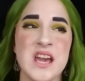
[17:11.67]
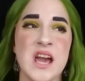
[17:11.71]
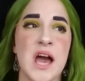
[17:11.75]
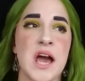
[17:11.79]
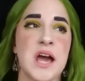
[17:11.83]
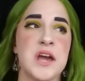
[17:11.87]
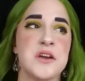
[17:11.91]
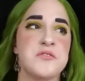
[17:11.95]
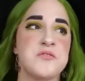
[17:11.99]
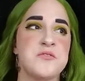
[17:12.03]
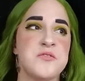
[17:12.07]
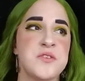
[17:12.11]

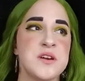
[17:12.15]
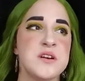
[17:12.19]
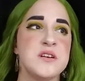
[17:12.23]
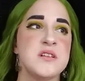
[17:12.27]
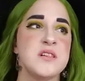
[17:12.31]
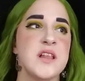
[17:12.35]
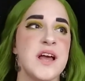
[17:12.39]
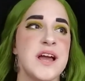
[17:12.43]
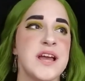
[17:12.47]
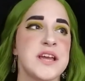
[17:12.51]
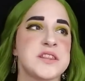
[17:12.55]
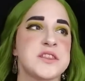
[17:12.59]
I feel
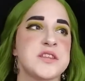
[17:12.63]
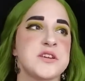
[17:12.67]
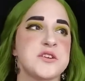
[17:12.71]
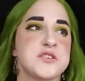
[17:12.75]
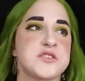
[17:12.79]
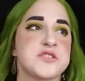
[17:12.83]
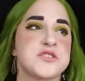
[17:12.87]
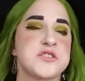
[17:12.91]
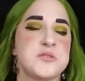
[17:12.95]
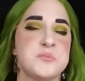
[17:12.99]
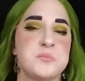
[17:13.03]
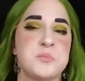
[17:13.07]
like there
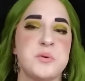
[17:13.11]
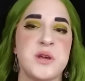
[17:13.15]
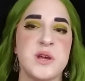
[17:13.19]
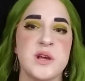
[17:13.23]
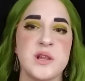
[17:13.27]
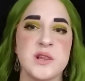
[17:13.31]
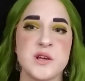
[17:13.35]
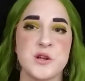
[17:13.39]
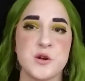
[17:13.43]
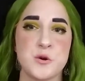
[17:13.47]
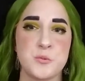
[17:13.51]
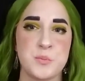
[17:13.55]
should be a
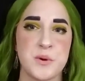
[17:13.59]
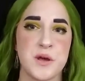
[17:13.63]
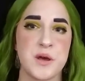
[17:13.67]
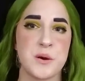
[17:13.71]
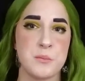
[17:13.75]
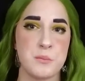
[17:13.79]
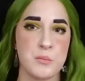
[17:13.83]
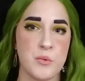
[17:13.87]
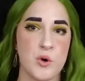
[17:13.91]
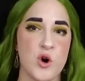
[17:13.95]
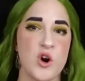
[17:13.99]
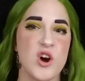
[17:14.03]
little bit
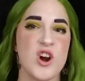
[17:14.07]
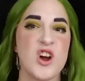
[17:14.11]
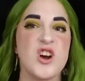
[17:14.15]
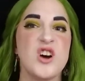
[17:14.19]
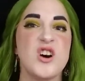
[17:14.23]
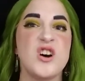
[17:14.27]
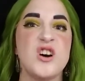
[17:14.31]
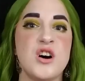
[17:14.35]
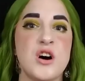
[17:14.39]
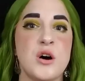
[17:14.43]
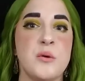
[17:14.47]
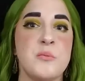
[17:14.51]
more
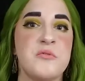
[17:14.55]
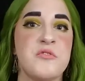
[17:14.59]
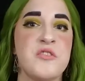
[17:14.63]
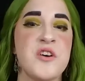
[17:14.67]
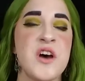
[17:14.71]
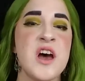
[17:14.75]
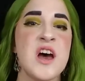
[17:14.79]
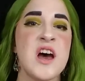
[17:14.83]
oomph,